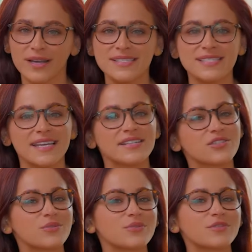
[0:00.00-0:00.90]
and stay
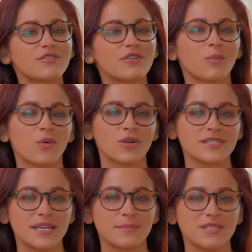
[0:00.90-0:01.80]
tuned for more
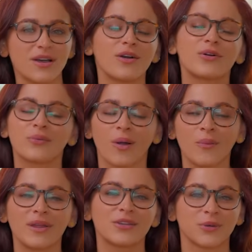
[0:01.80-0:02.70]
tips on
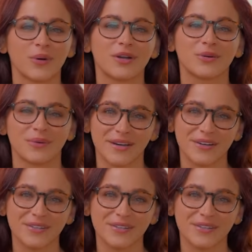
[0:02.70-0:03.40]
growing your career.